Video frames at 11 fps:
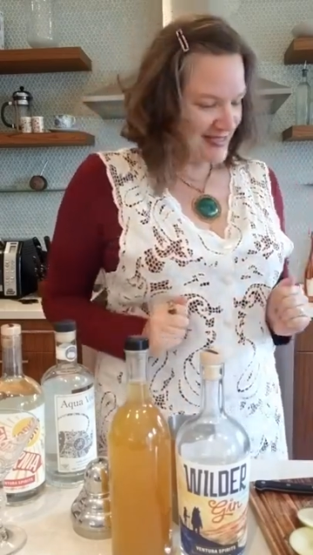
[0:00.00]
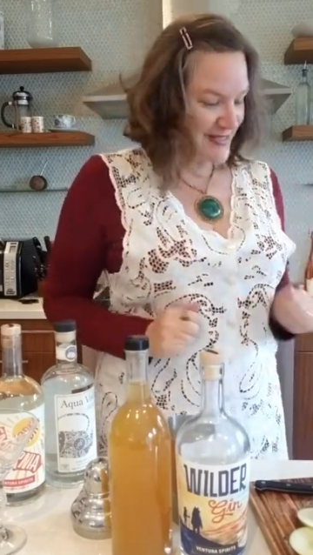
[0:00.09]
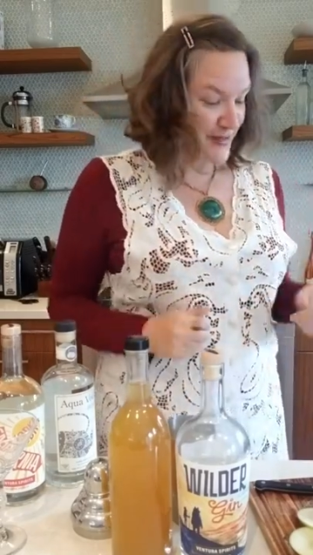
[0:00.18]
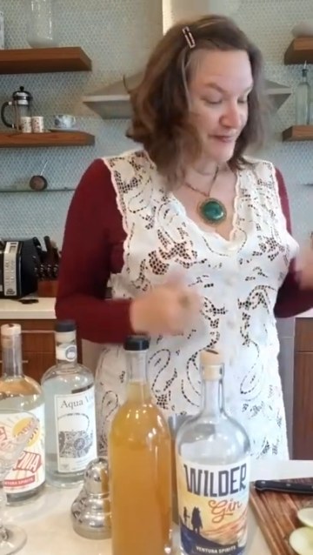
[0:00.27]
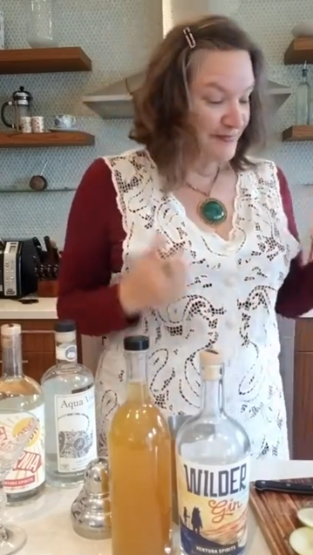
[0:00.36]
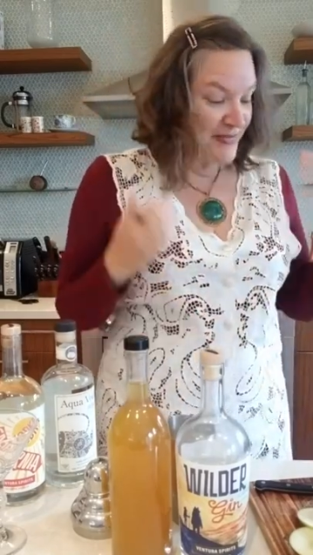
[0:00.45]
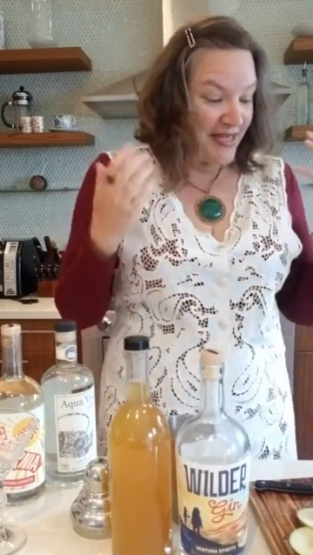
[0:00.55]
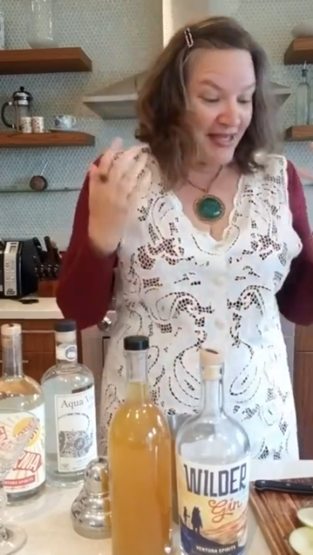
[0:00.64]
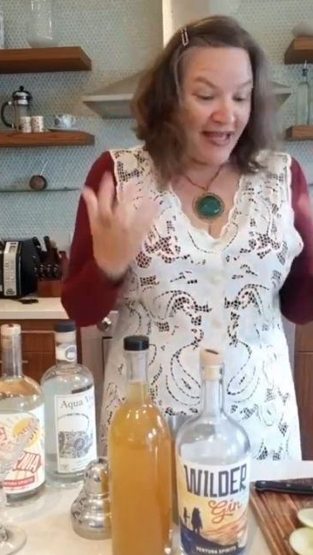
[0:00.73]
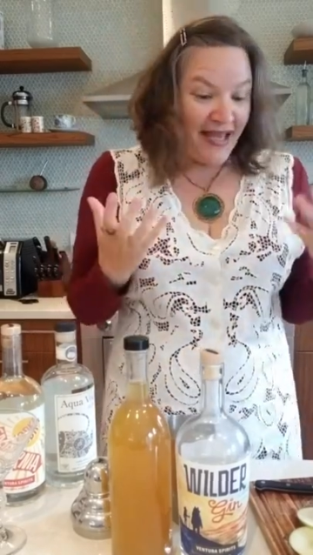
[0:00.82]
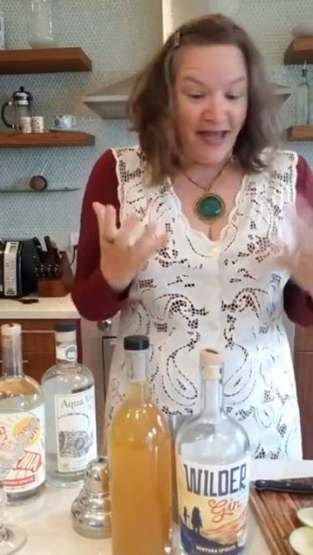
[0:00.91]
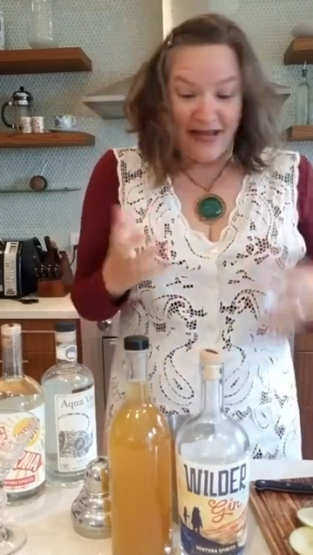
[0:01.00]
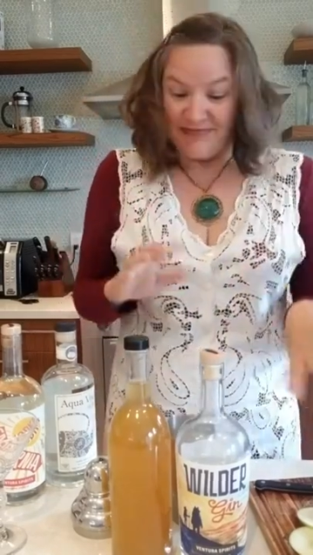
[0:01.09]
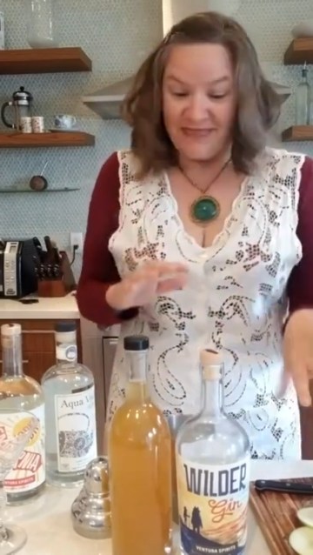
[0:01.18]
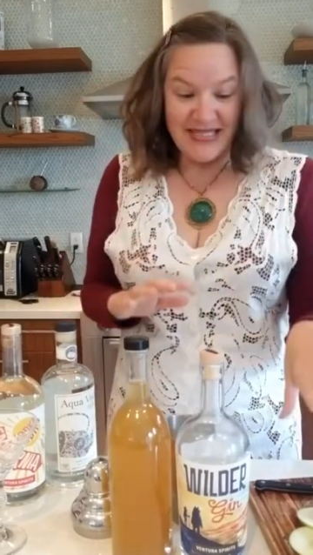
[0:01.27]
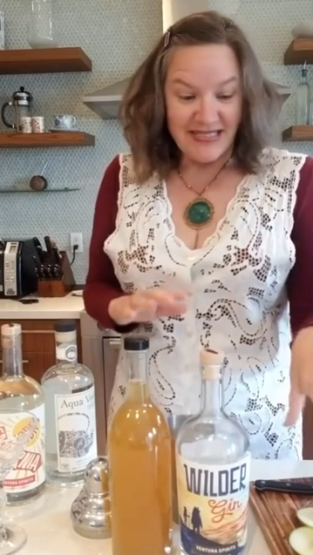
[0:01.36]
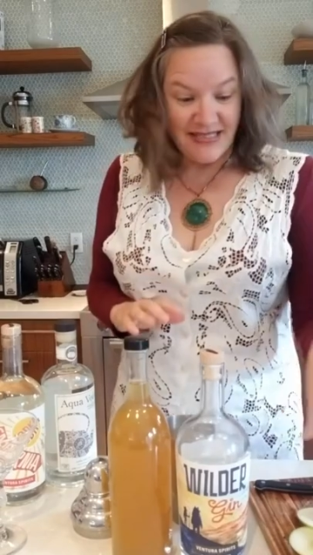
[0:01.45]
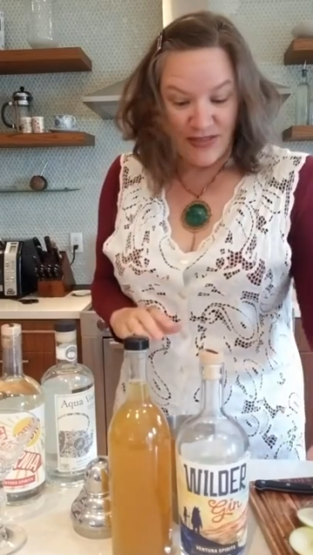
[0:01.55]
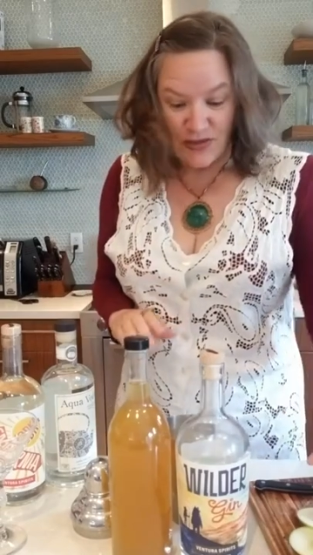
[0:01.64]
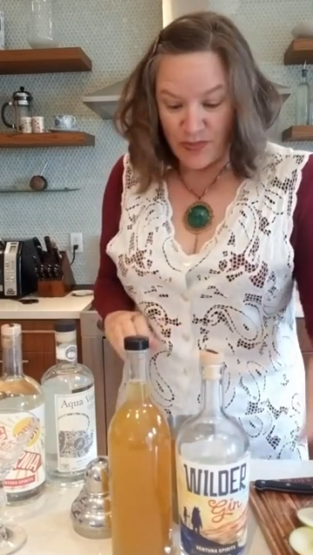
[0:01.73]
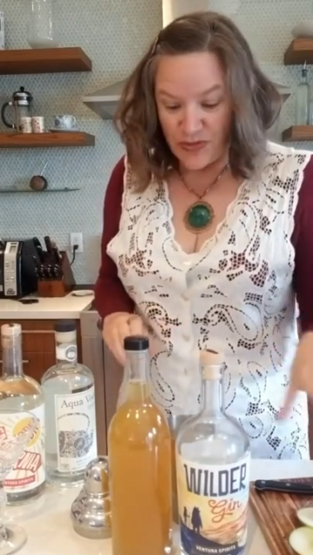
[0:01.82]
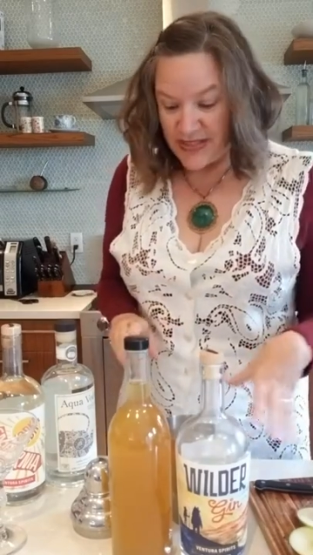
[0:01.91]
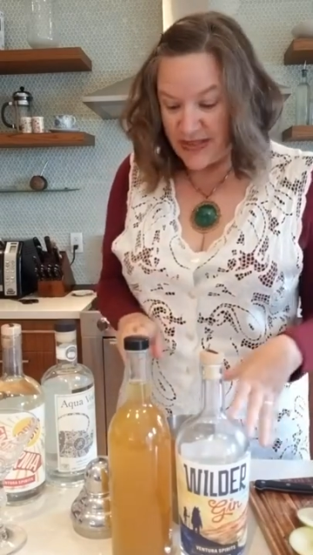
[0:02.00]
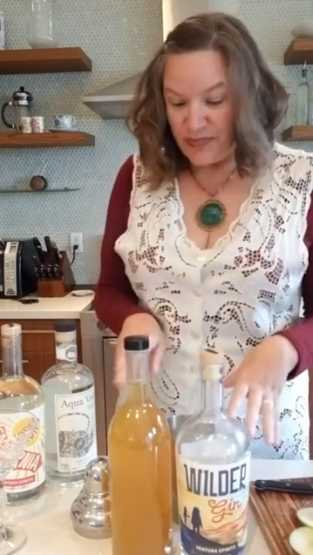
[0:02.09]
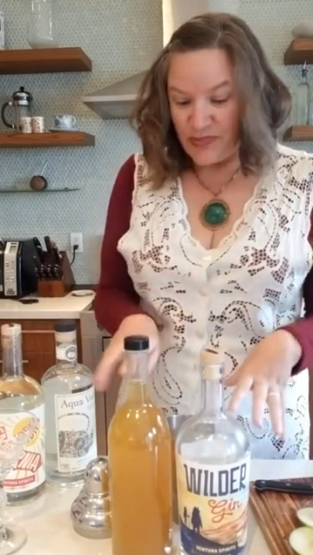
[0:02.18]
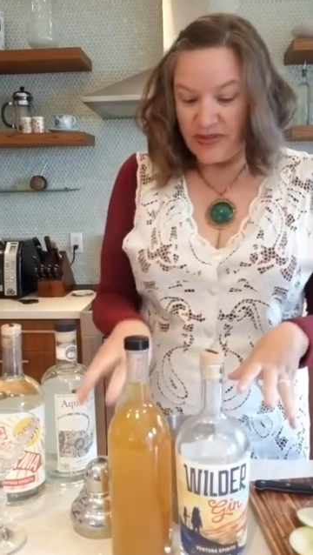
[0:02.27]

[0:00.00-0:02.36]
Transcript: So this is super simple.